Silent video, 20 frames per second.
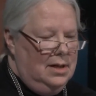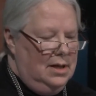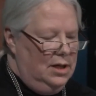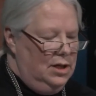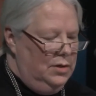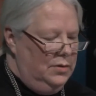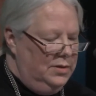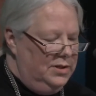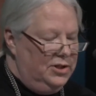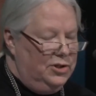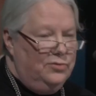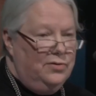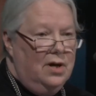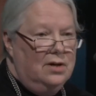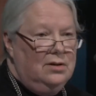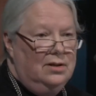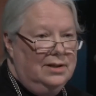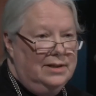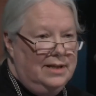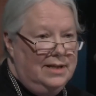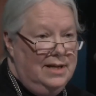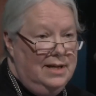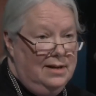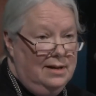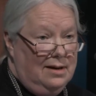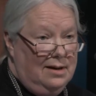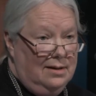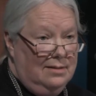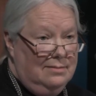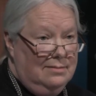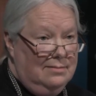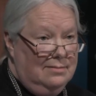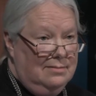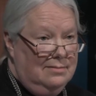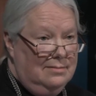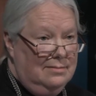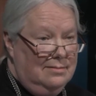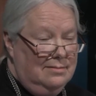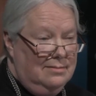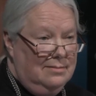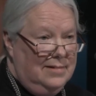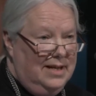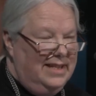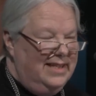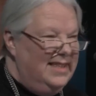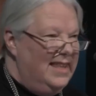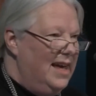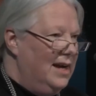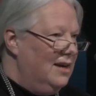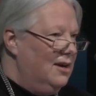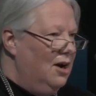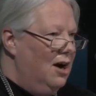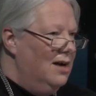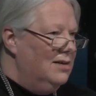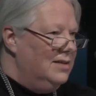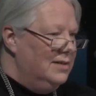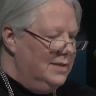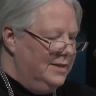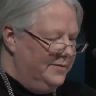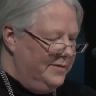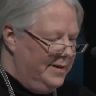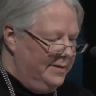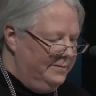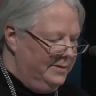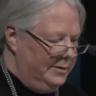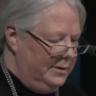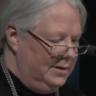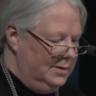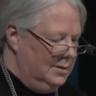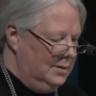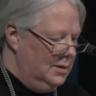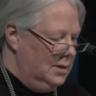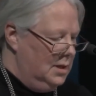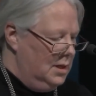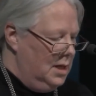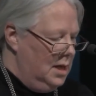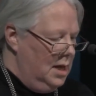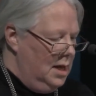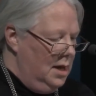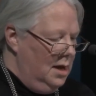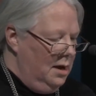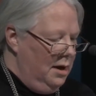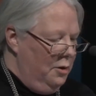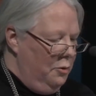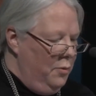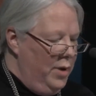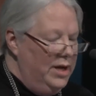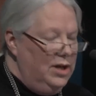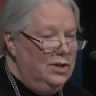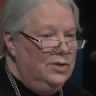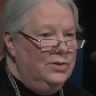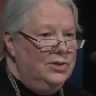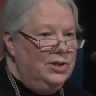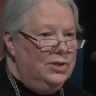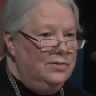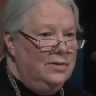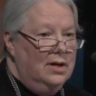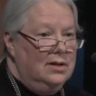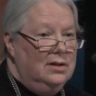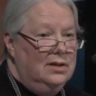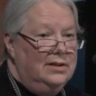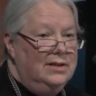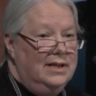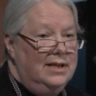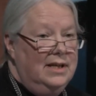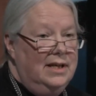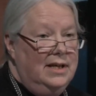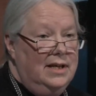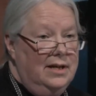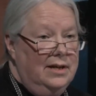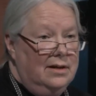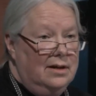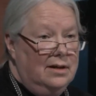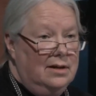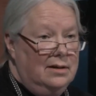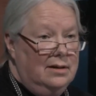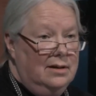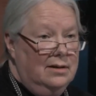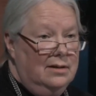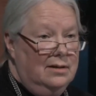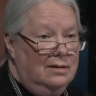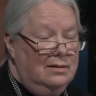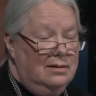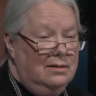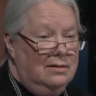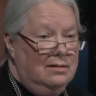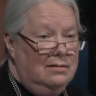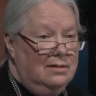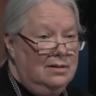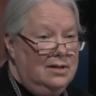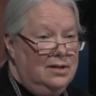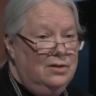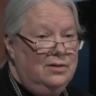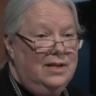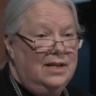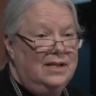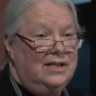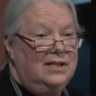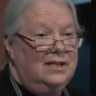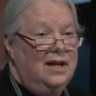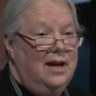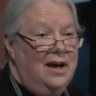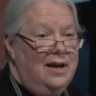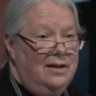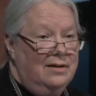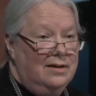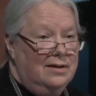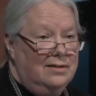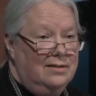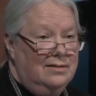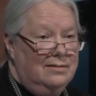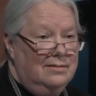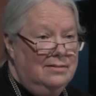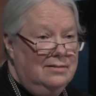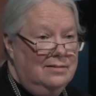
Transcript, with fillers: you struggle to hear. It's that cognitive effort. When you struggle to hear, you get tired.